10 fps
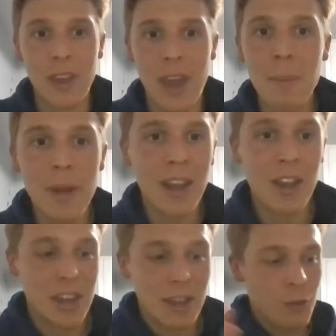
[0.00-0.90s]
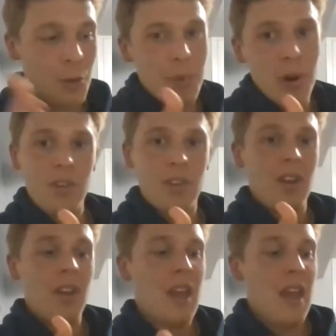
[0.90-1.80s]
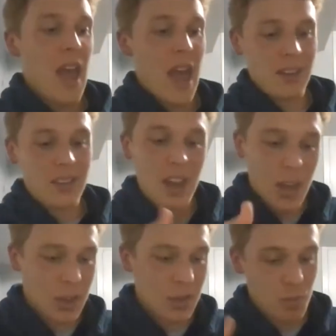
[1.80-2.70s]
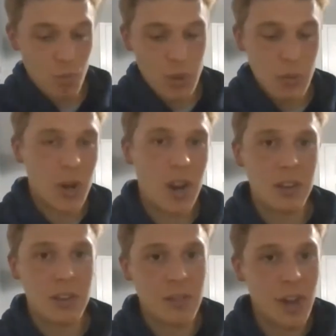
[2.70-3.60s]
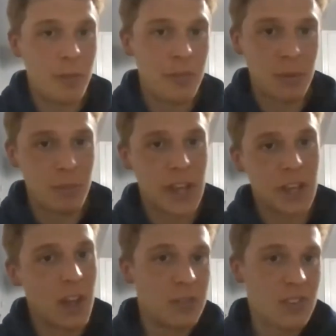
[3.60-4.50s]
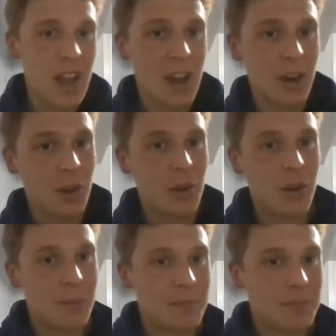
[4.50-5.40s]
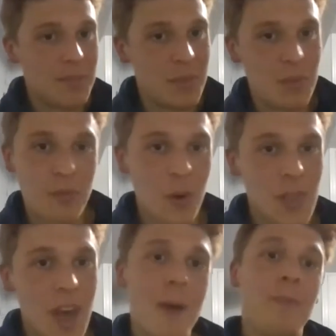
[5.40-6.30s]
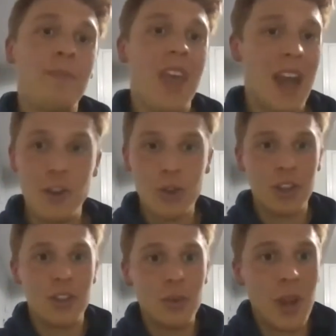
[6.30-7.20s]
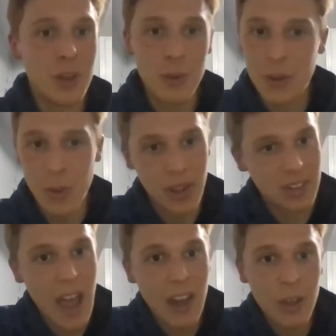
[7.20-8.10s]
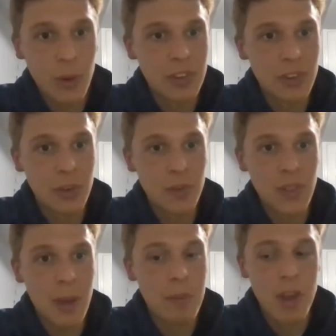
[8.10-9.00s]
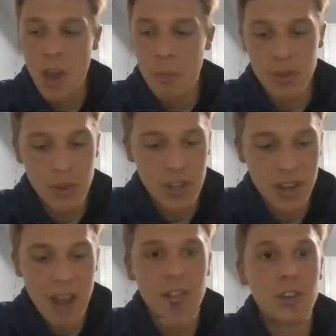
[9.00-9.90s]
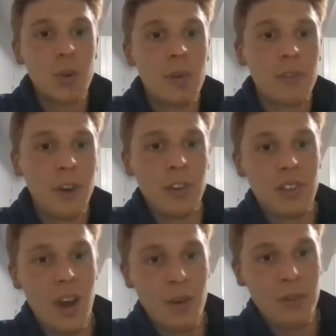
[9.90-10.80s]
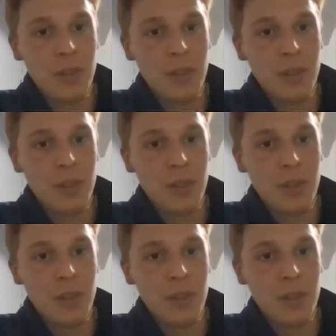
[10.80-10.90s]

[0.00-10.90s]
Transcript: Like I bet I could give you a person and say like, we want to develop some like lifestyle for them, and you could do it. You would know exactly what to do for them, but you could never do it for yourself.